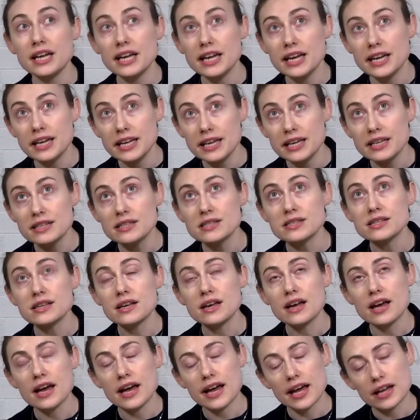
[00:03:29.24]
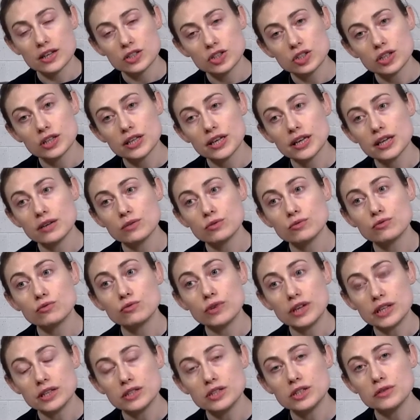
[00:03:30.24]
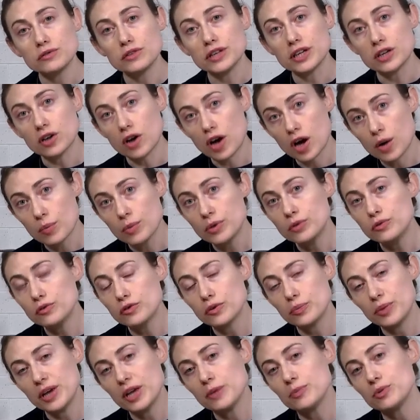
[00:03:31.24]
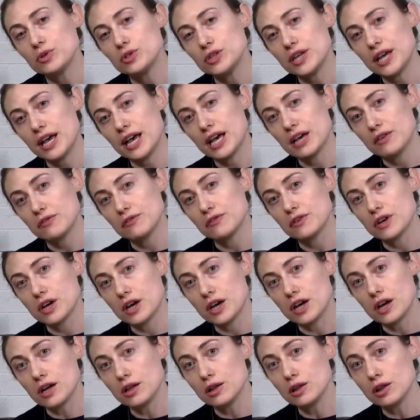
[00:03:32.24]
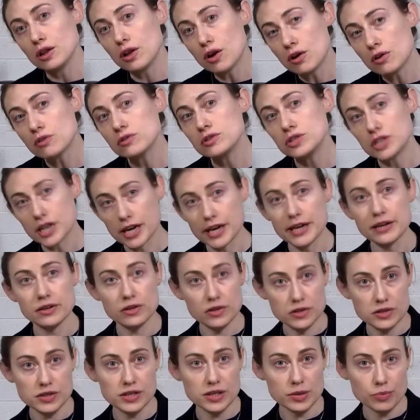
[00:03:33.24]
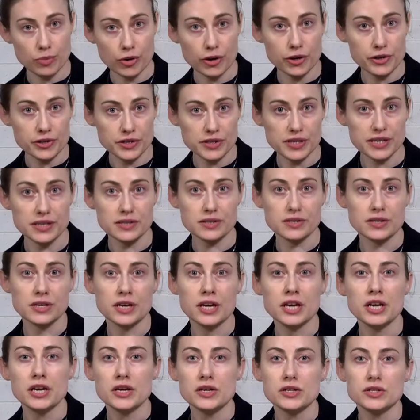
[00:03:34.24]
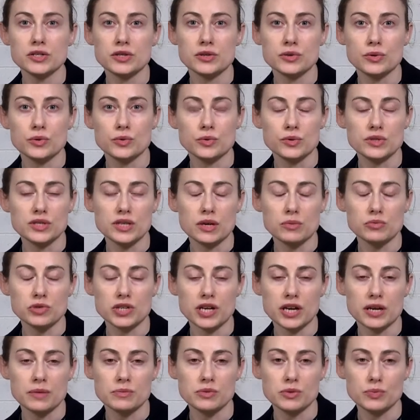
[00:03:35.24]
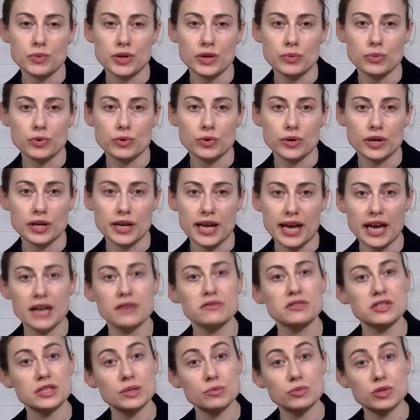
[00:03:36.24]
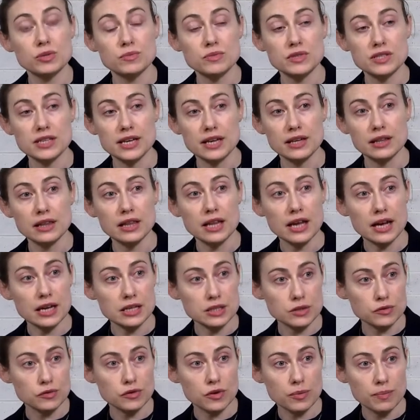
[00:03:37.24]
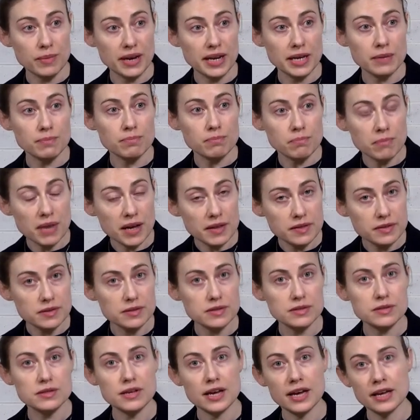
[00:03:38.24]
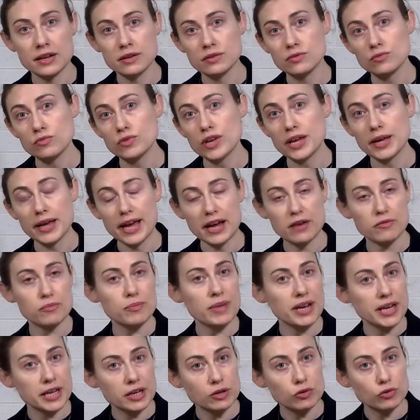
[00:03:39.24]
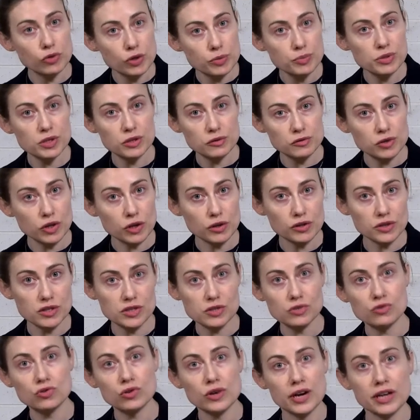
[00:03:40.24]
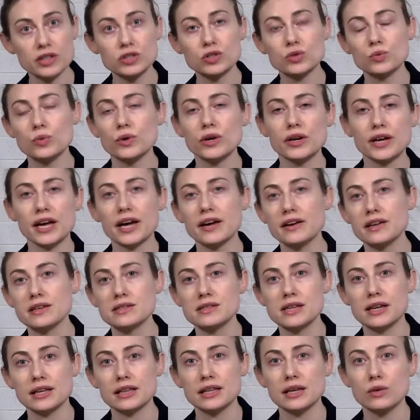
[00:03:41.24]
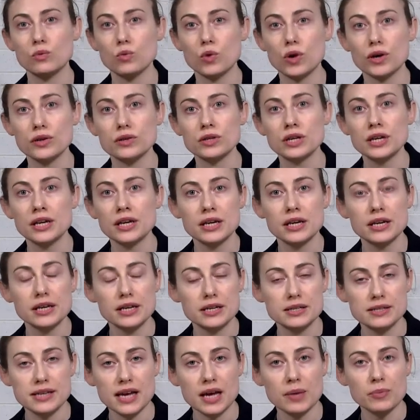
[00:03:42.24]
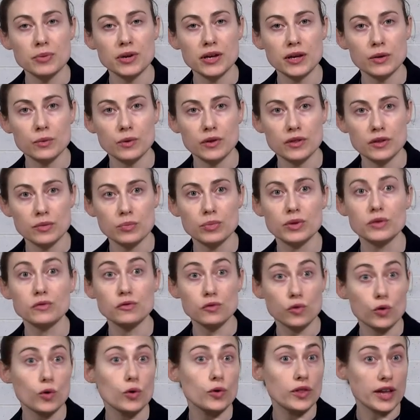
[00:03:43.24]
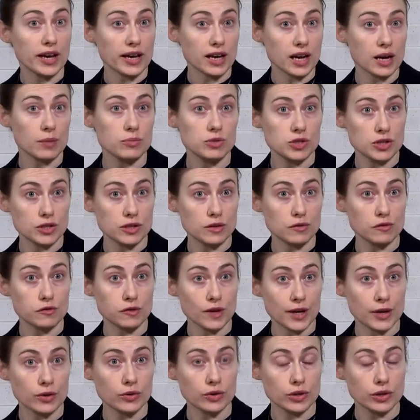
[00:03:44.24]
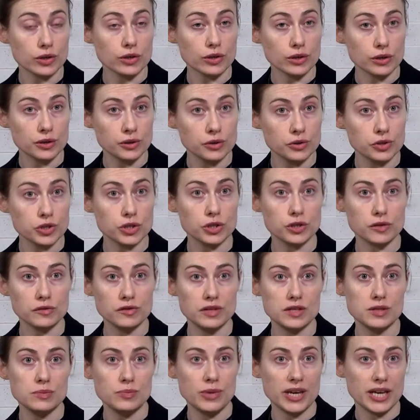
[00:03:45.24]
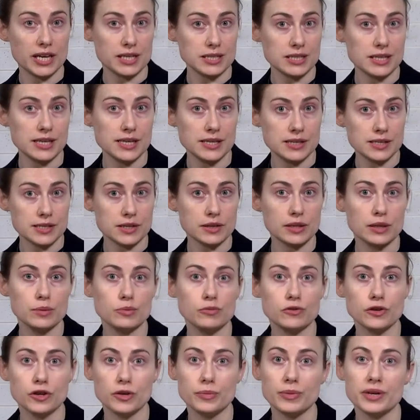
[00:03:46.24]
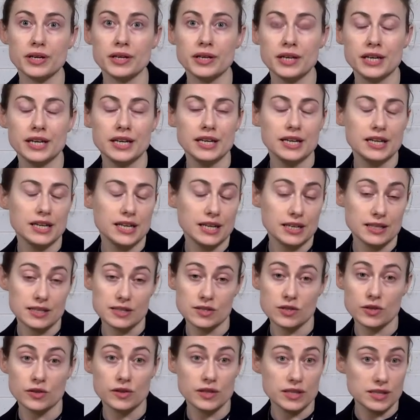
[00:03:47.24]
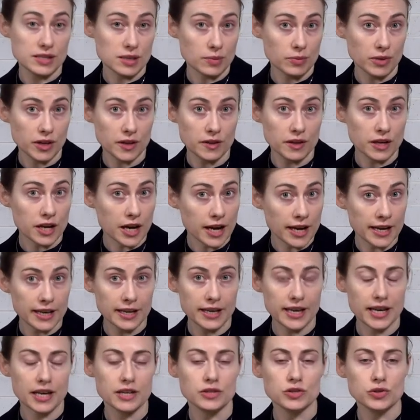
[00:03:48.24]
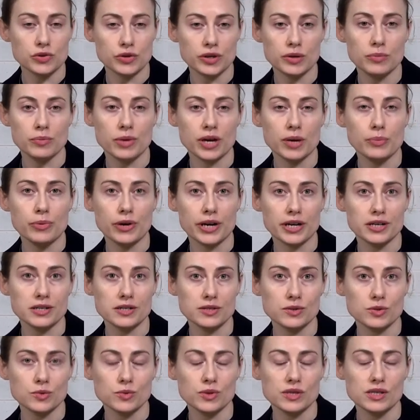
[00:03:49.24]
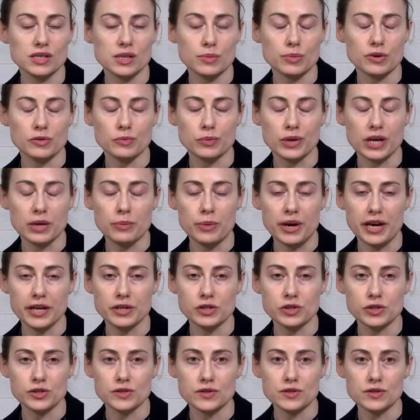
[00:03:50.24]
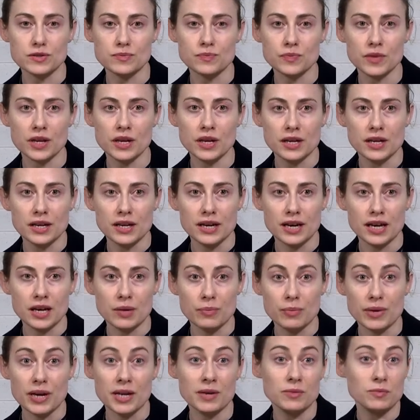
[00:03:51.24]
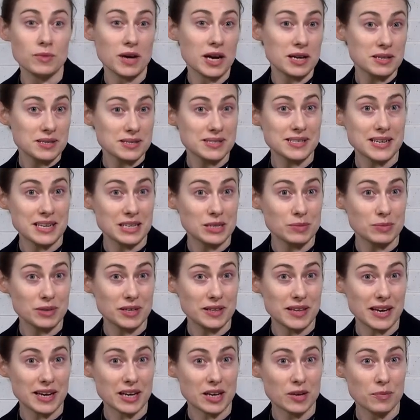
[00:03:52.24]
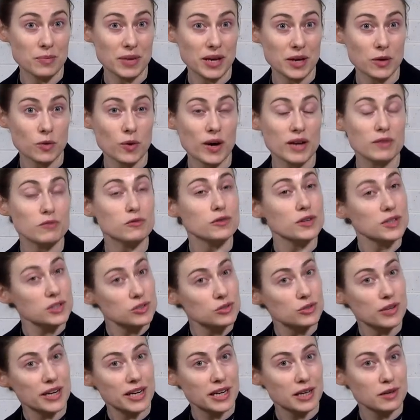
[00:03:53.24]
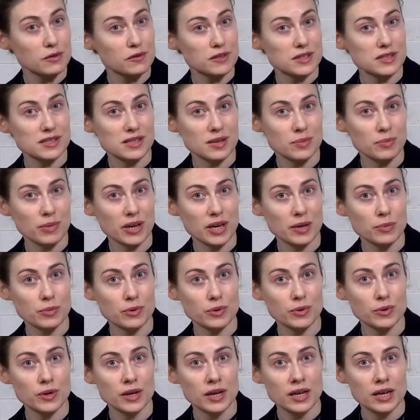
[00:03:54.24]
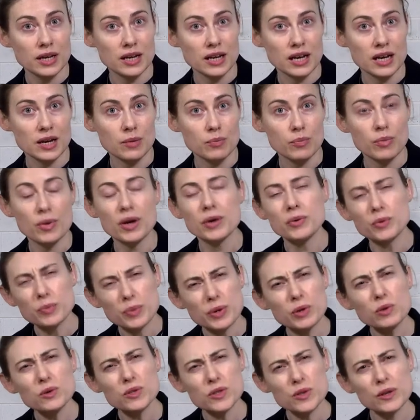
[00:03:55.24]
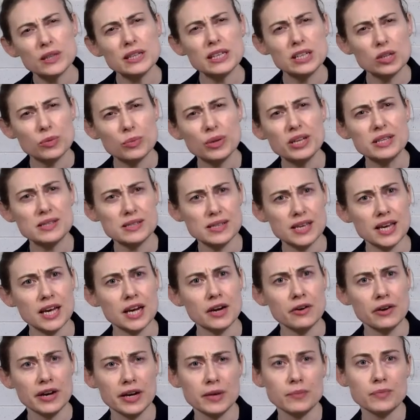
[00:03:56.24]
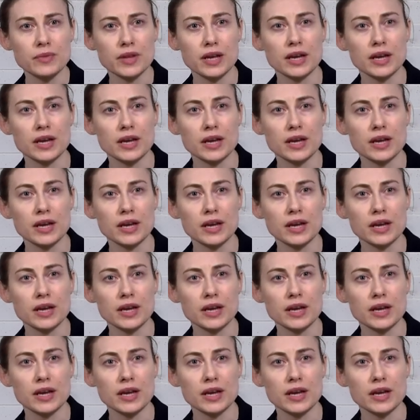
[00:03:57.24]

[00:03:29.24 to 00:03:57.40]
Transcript: It is actually relatively common for people to have a long diagnostic process. So sometimes people can have symptoms that last for many months, and they have many groups of doctors trying to work out exactly what is happening with them before they come to the final conclusion of this being a T-cell lymphoma. And it's certainly something that I encounter in my practice with some of my patients. And understandably, that can be quite frustrating for some people, but also a little bit scary.